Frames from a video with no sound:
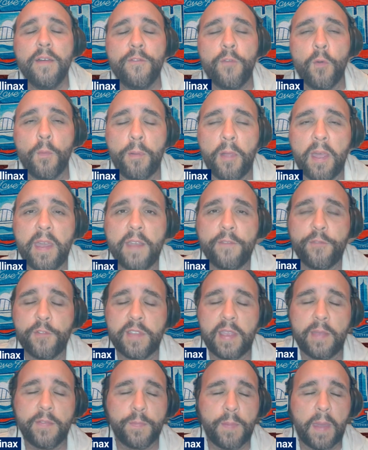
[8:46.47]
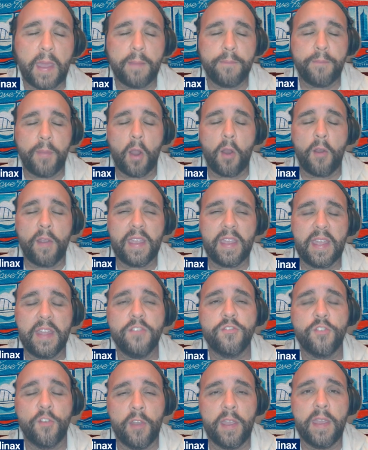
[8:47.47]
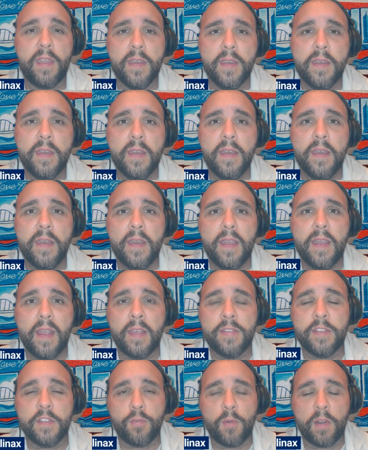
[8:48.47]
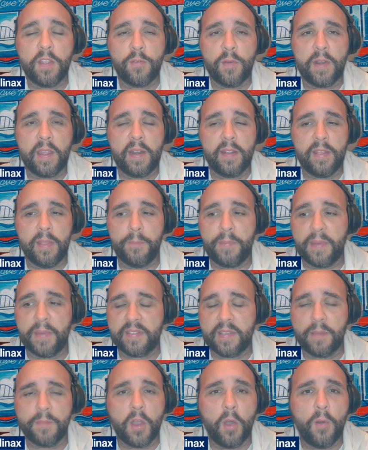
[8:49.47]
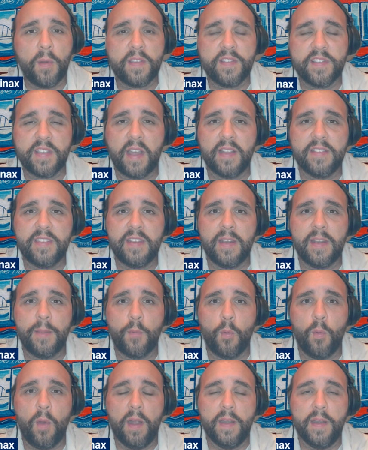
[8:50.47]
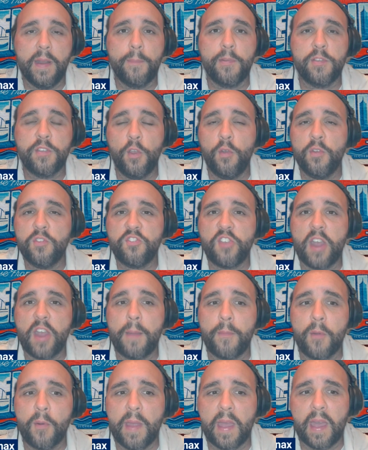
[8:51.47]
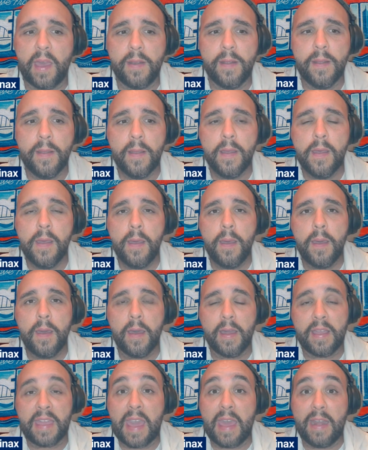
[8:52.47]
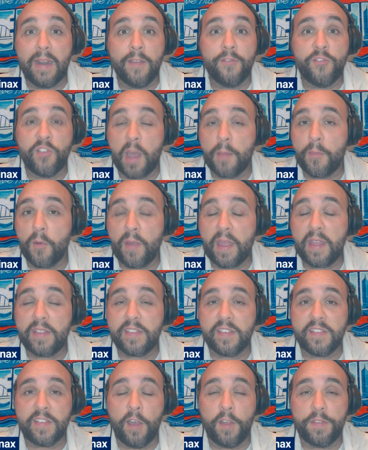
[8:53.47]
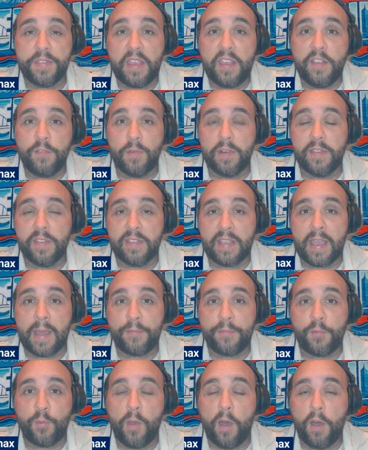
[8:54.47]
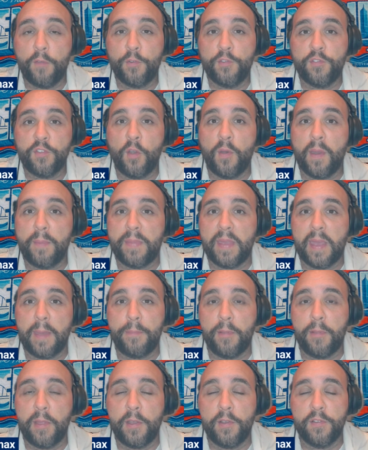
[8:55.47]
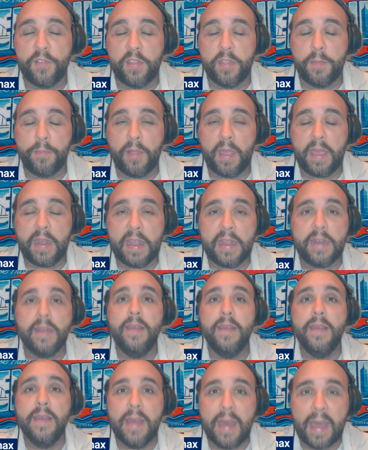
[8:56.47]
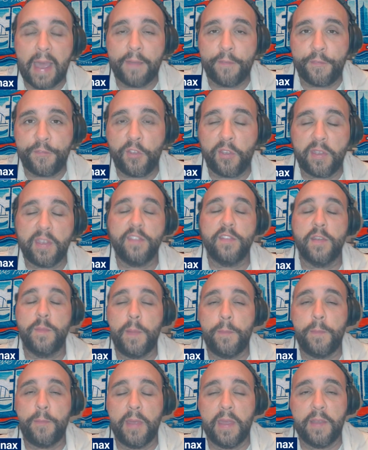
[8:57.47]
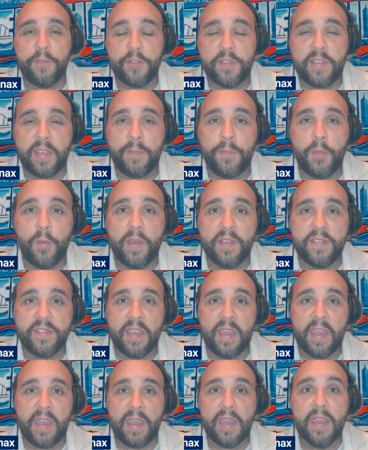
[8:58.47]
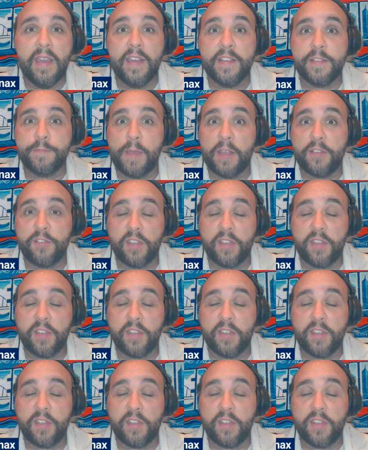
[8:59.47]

playing for Team Spain, barring injury, in the 2028 Olympics. I'm going Santi number 1. Number 2 is John Morant. Again, if John Morant is healthy, he's one of the top 12 or so NBA players on the planet. I have a feeling he's going to be playing for Team USA, especially